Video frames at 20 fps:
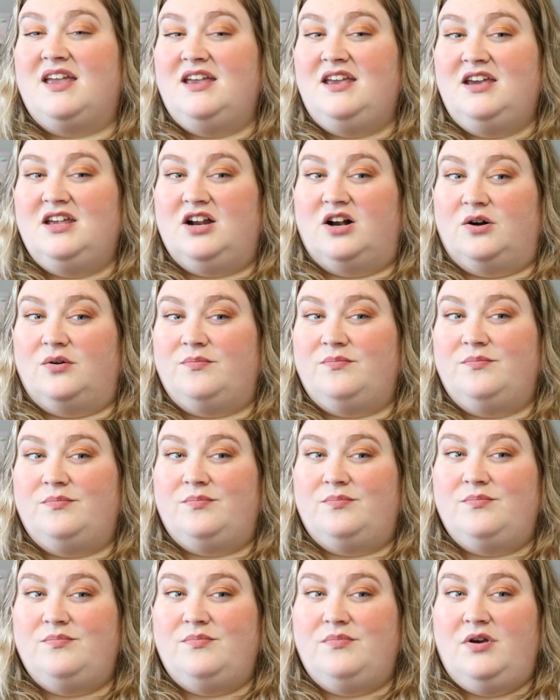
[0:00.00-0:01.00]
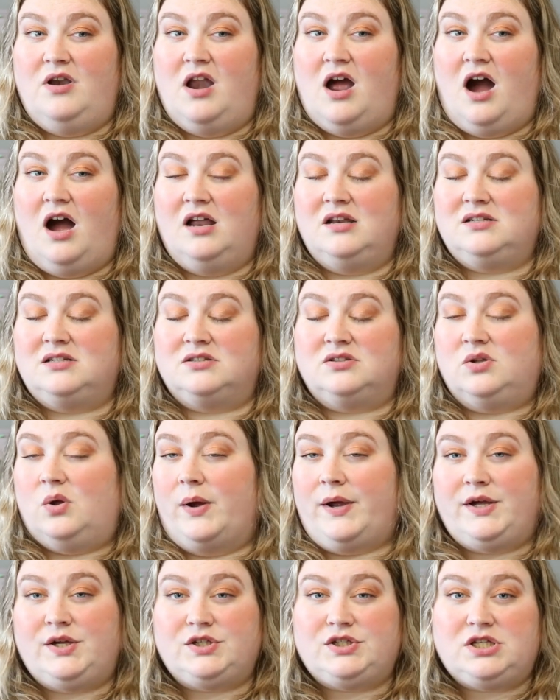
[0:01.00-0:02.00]
you know, not
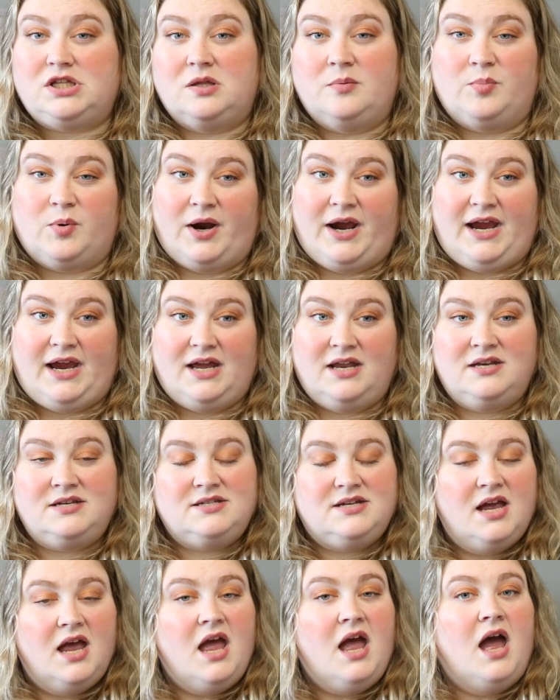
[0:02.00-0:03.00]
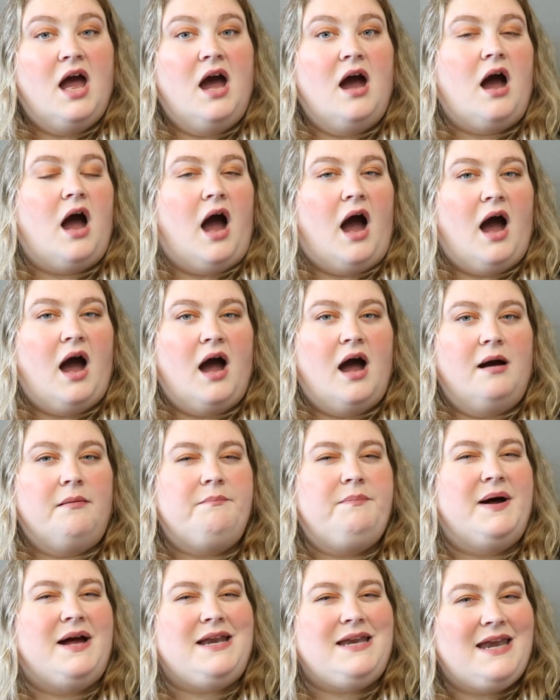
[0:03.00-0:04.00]
loyal to the brand.
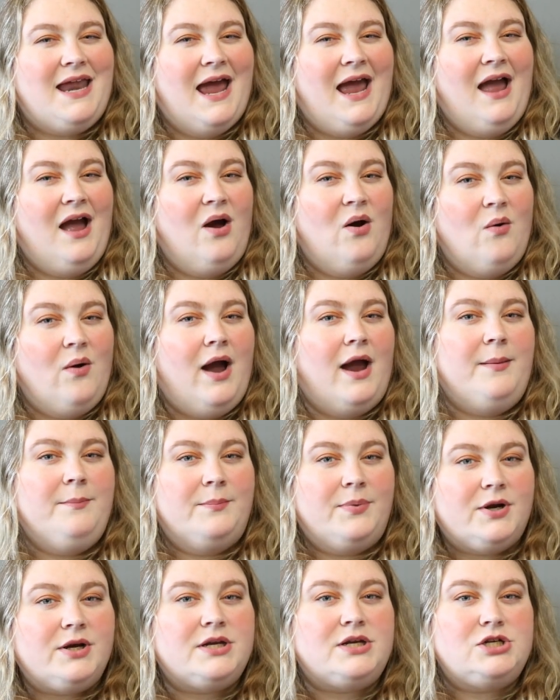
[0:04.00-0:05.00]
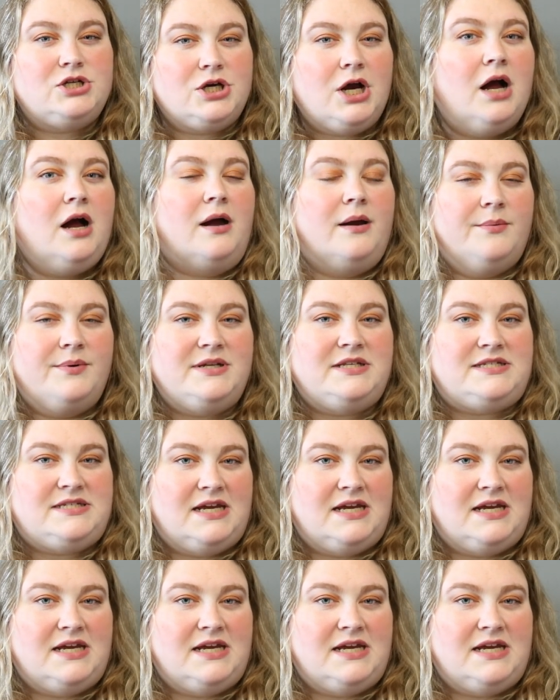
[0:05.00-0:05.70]
Uh, but now I'm pretty sure I would